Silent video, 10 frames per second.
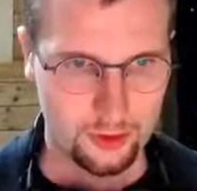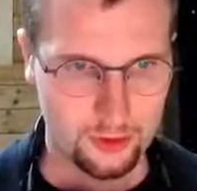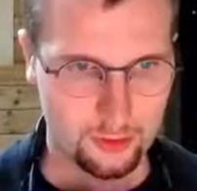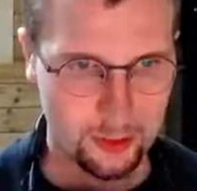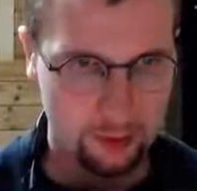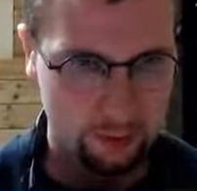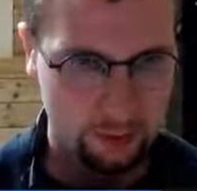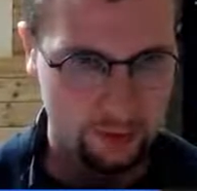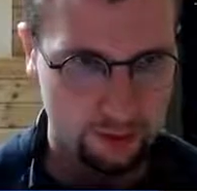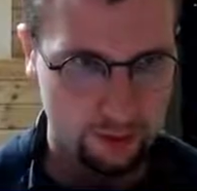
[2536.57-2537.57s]
tomorrow we'll
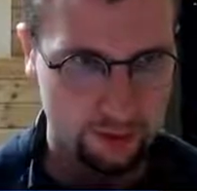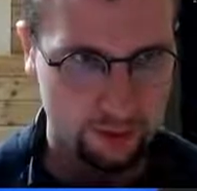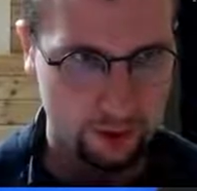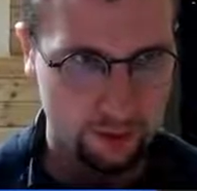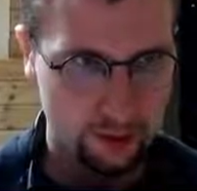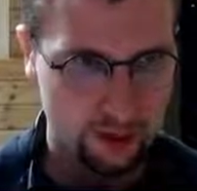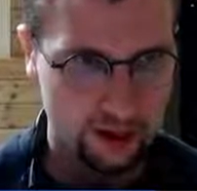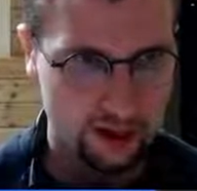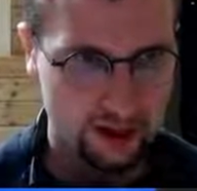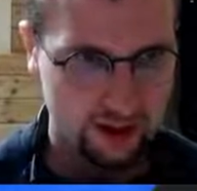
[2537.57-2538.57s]
do a bit of closure, I
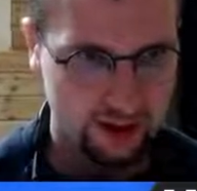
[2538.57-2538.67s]
guess.